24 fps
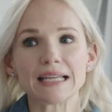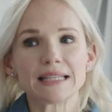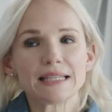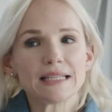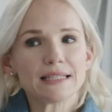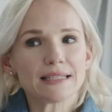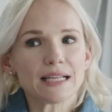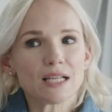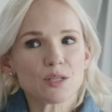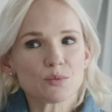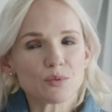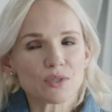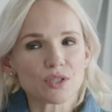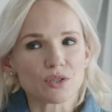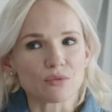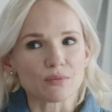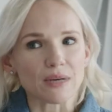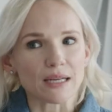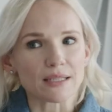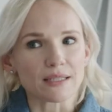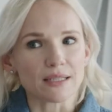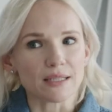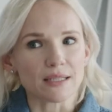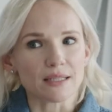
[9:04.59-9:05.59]
think that's what
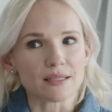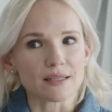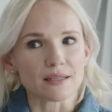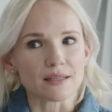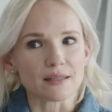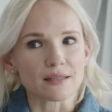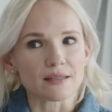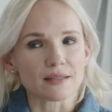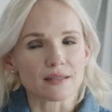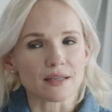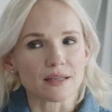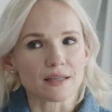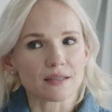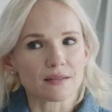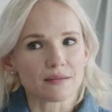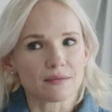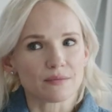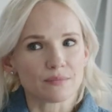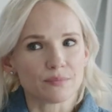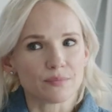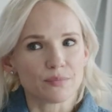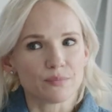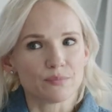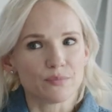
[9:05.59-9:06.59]
directing is. Like,
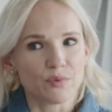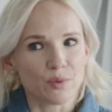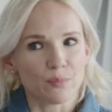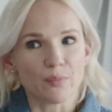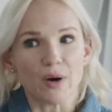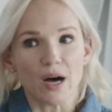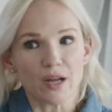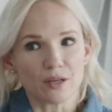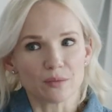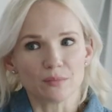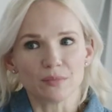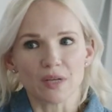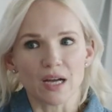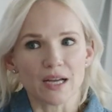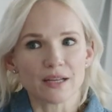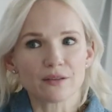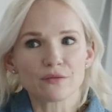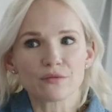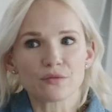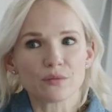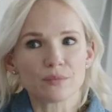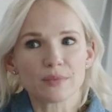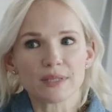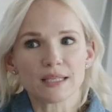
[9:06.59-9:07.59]
the bottom line
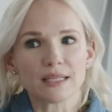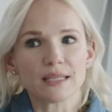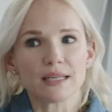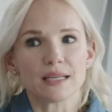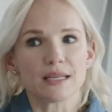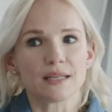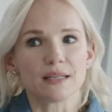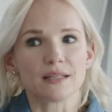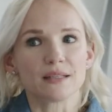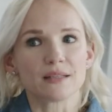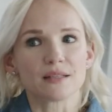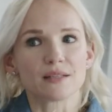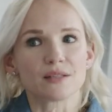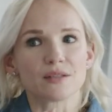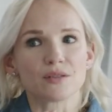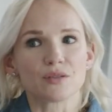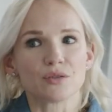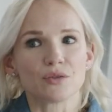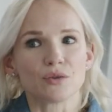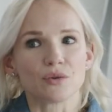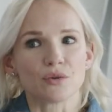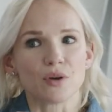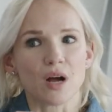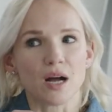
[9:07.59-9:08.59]
for me is
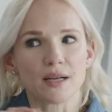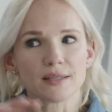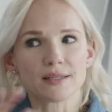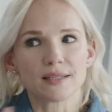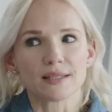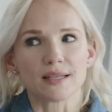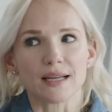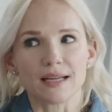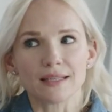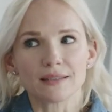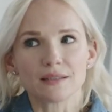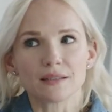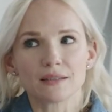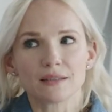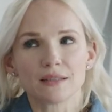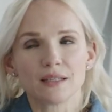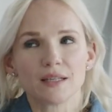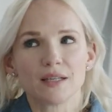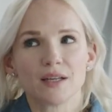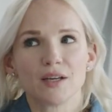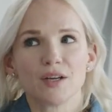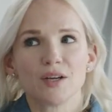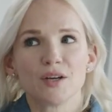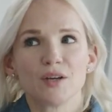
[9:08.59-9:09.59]
you're on set,
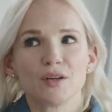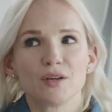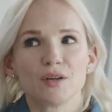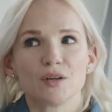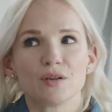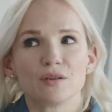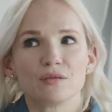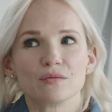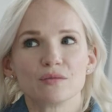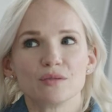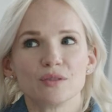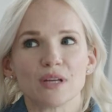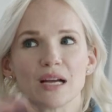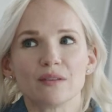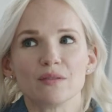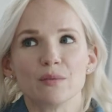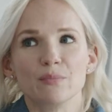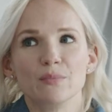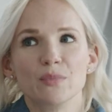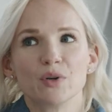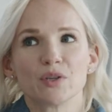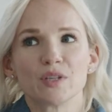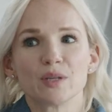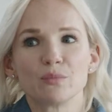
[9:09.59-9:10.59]
you have a
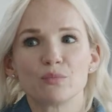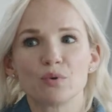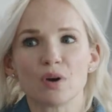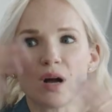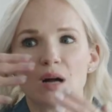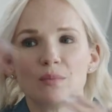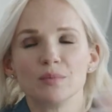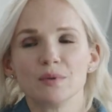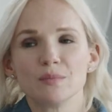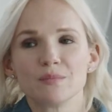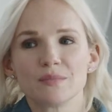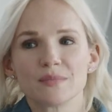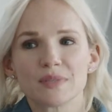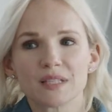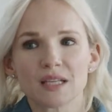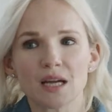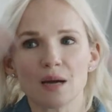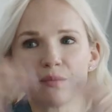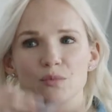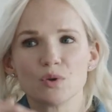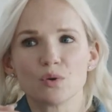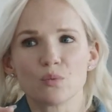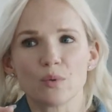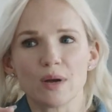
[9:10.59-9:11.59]
million problems
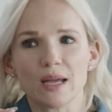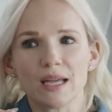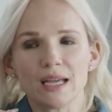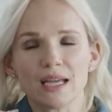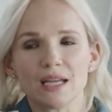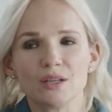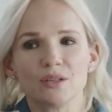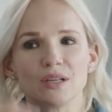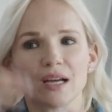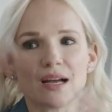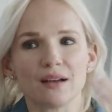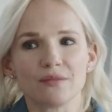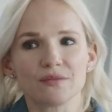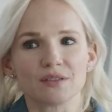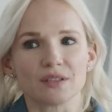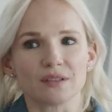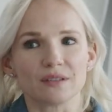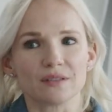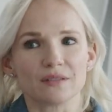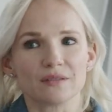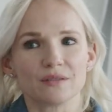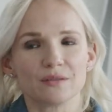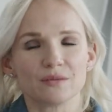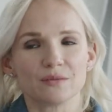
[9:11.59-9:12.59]
come your way, and you
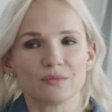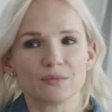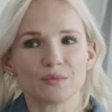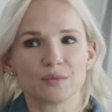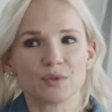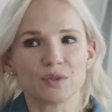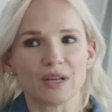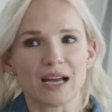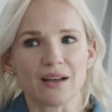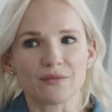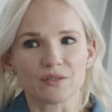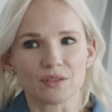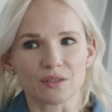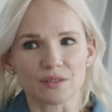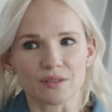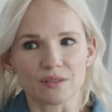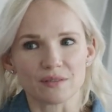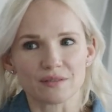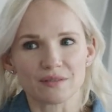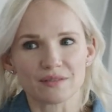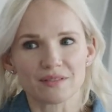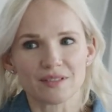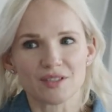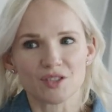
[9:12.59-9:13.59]
have to
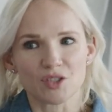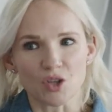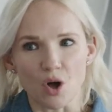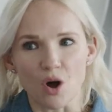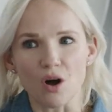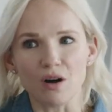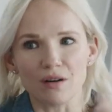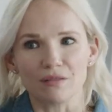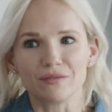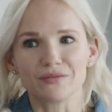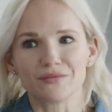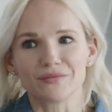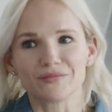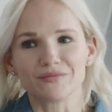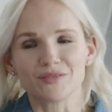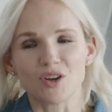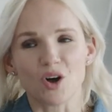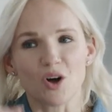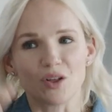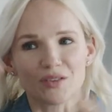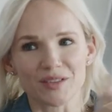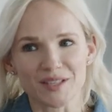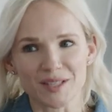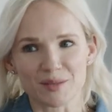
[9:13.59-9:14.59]
solve
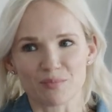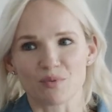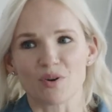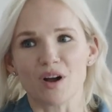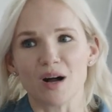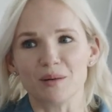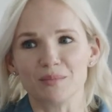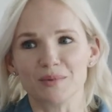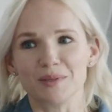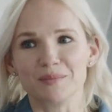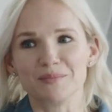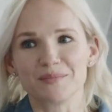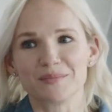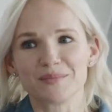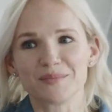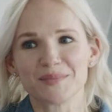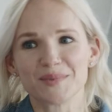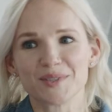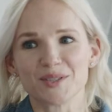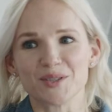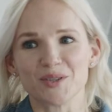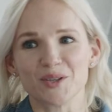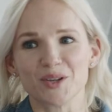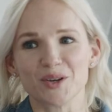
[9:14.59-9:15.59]
all these
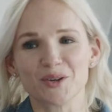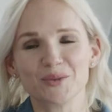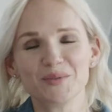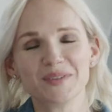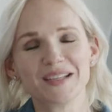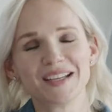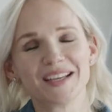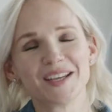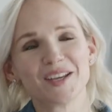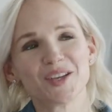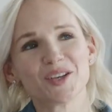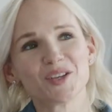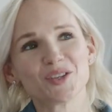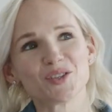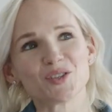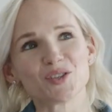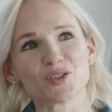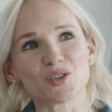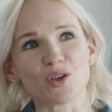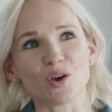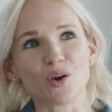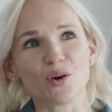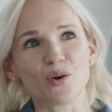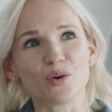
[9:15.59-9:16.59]
problems, you know?
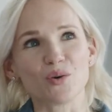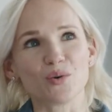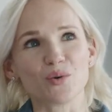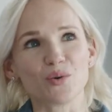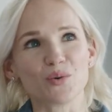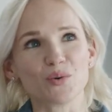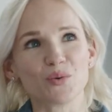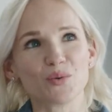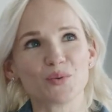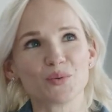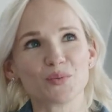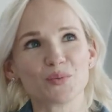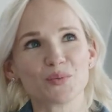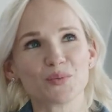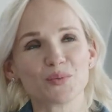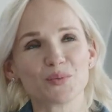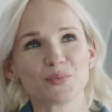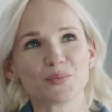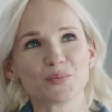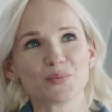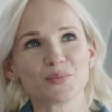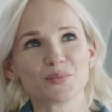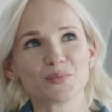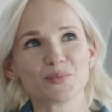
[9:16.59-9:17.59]
So
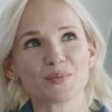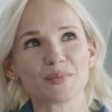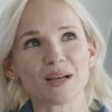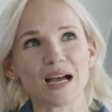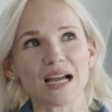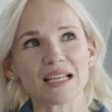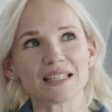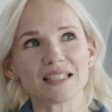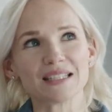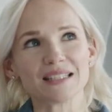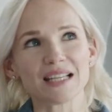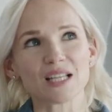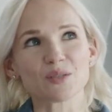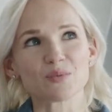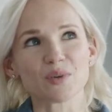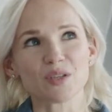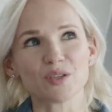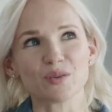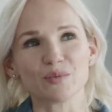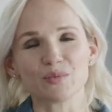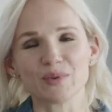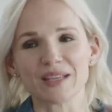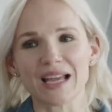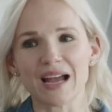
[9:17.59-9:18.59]
I think that's
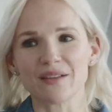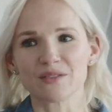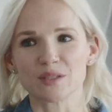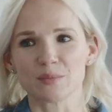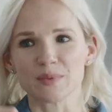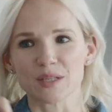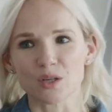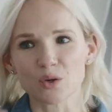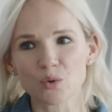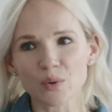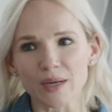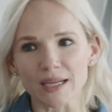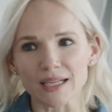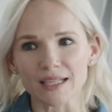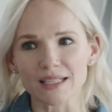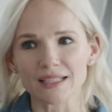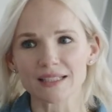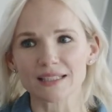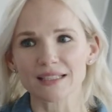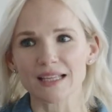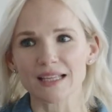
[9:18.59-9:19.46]
why we have to be quick.